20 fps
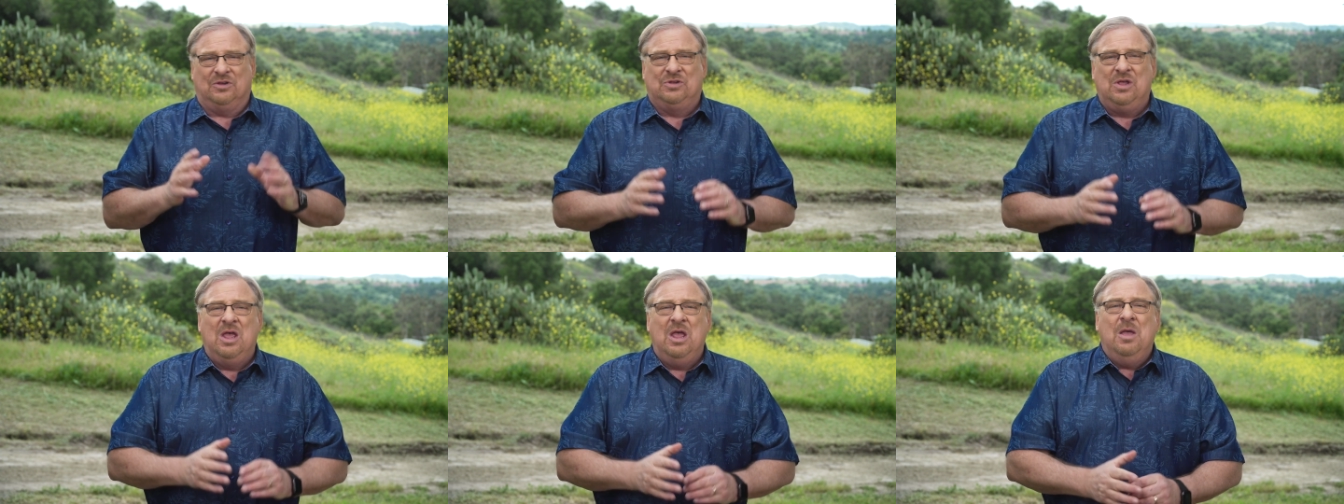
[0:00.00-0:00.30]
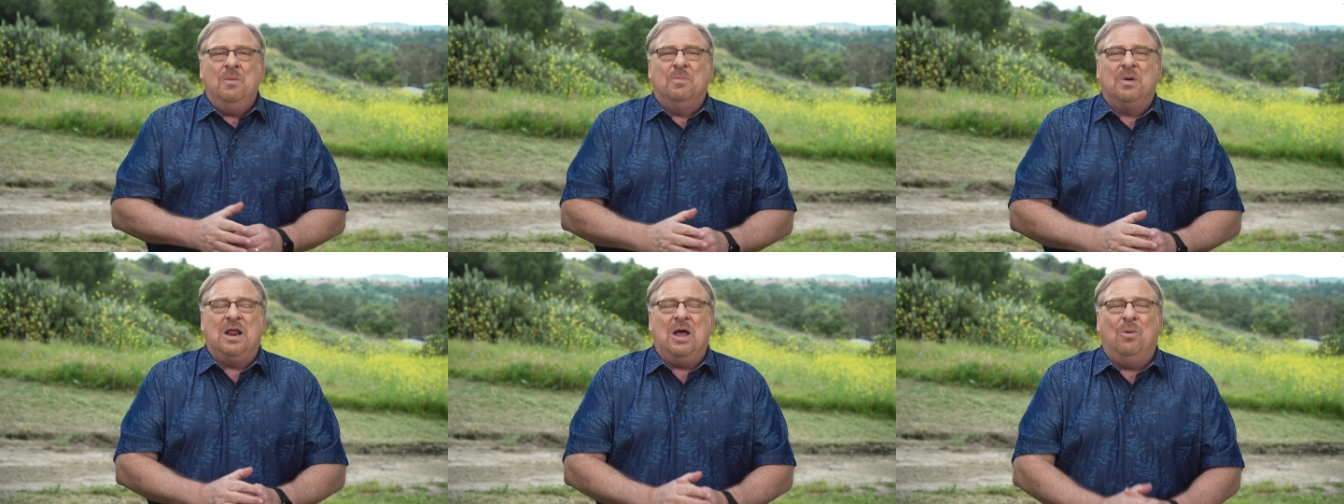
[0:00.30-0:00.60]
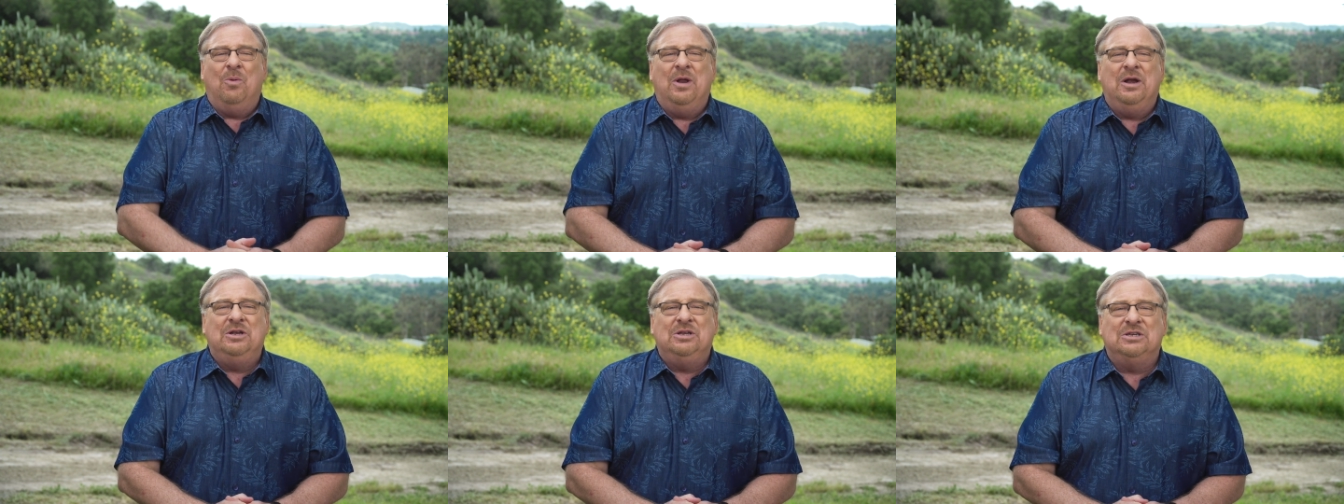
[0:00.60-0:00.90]
this, but
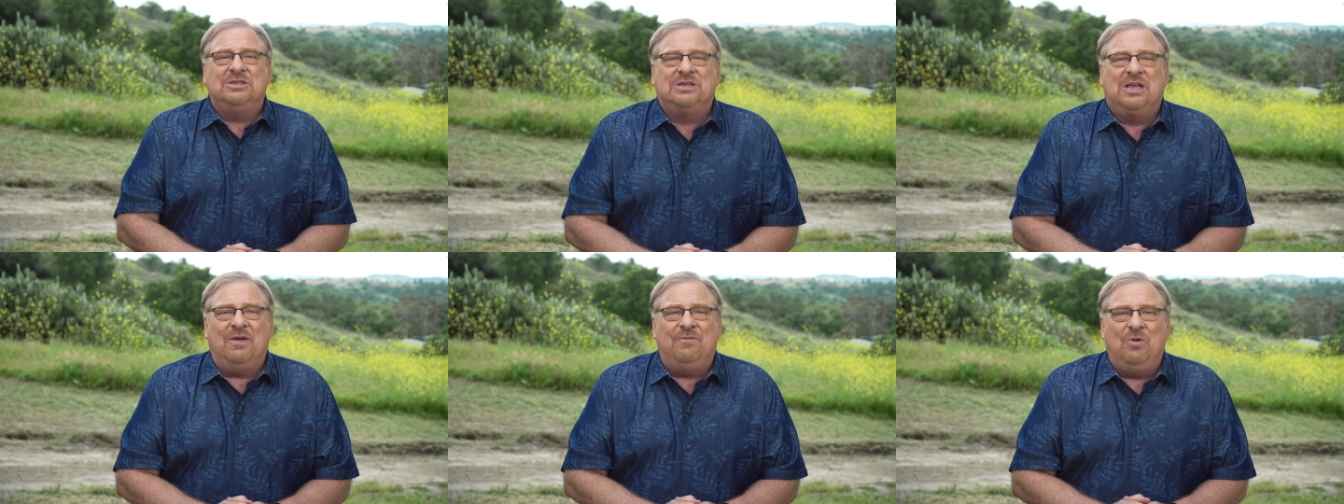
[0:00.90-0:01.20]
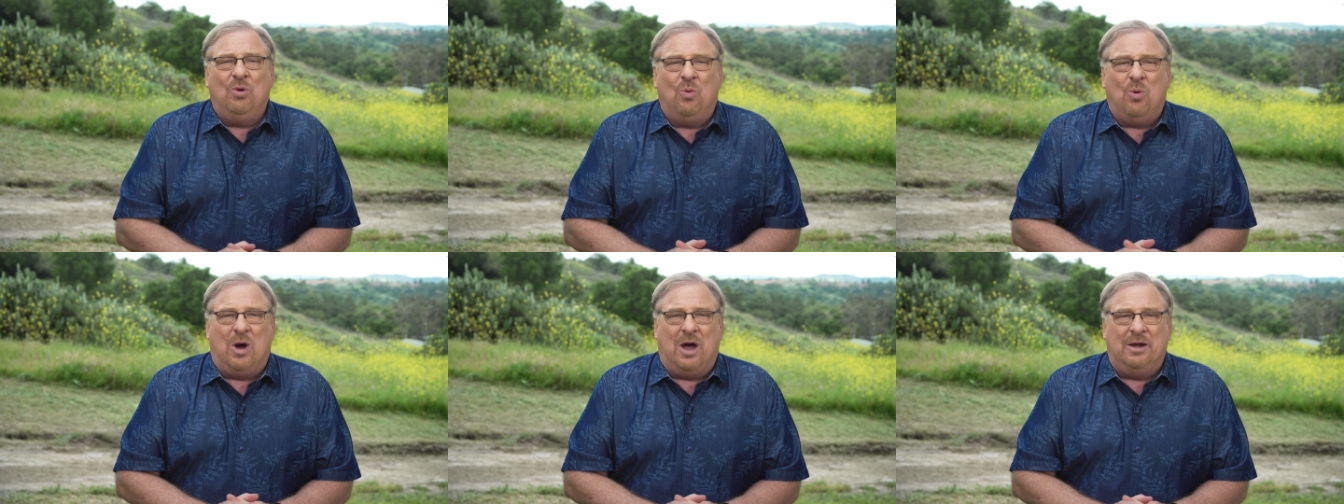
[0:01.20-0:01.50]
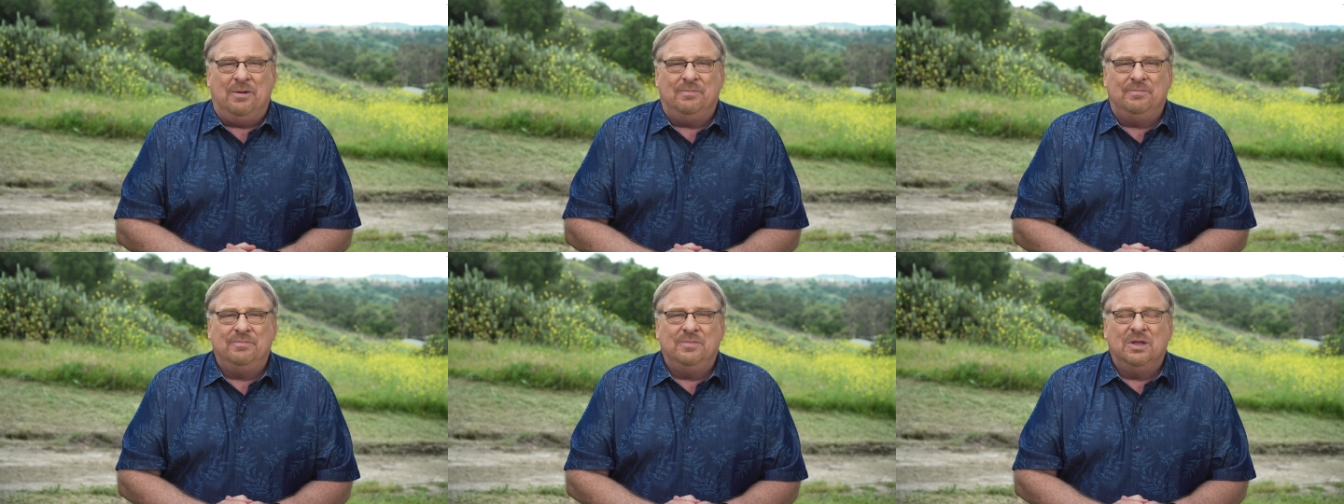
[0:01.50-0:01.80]
I want to just give you
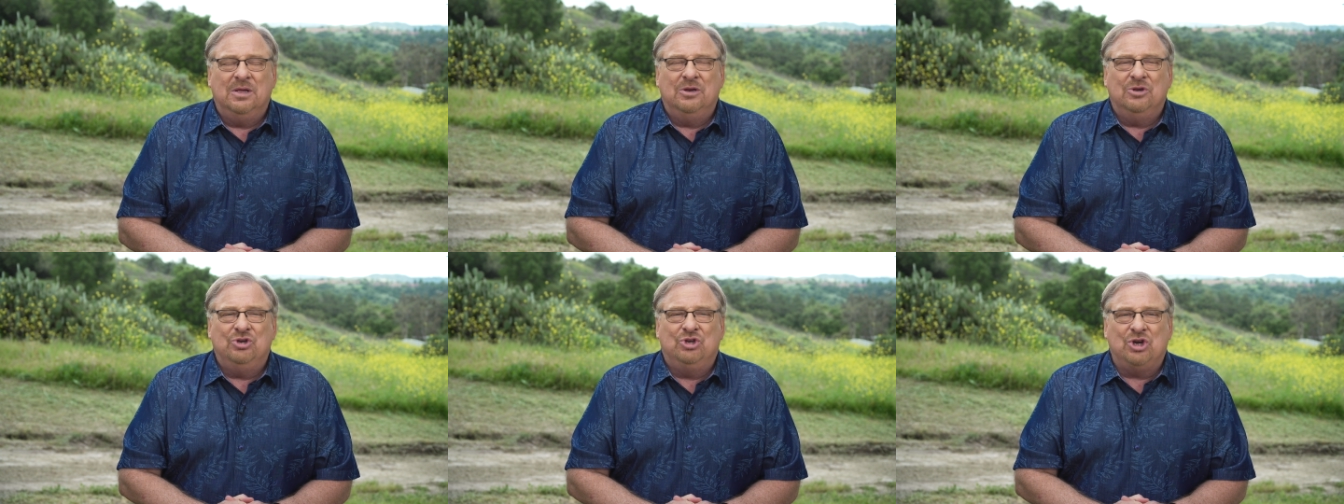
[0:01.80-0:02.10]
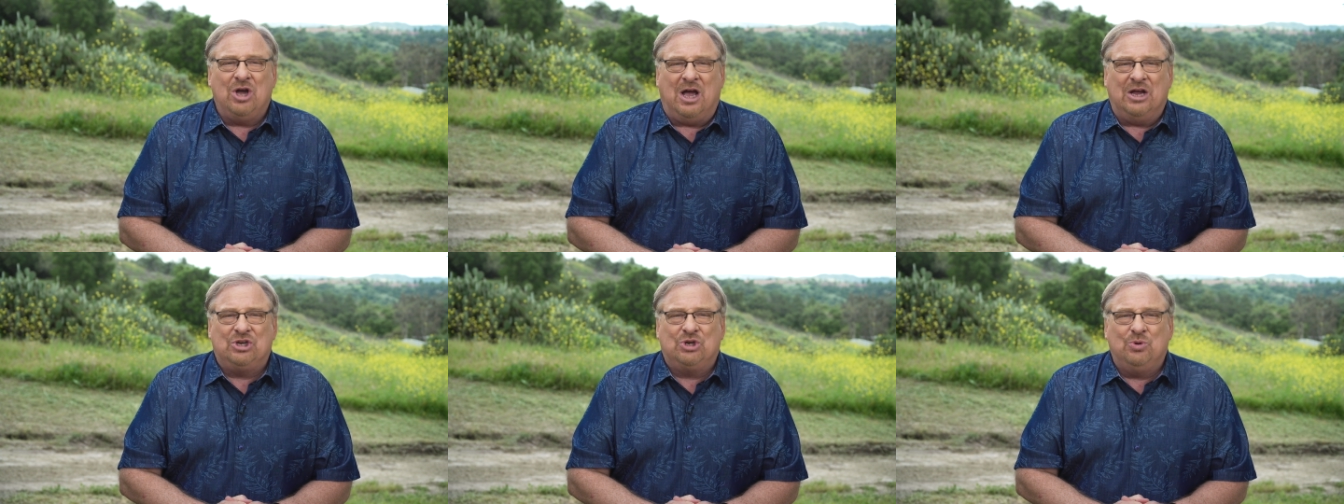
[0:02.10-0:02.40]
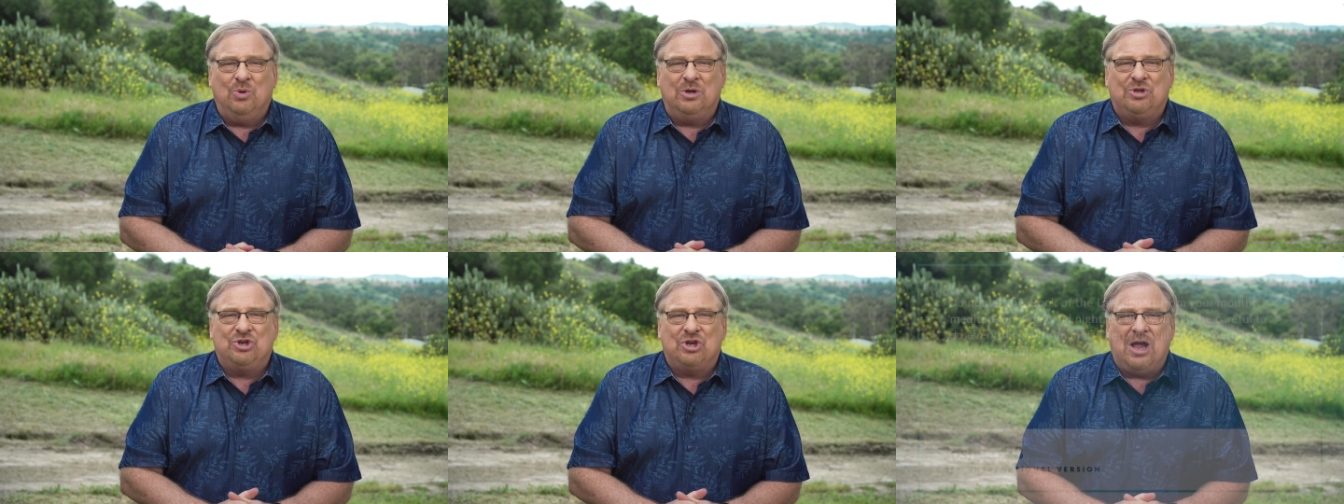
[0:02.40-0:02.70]
one. Joshua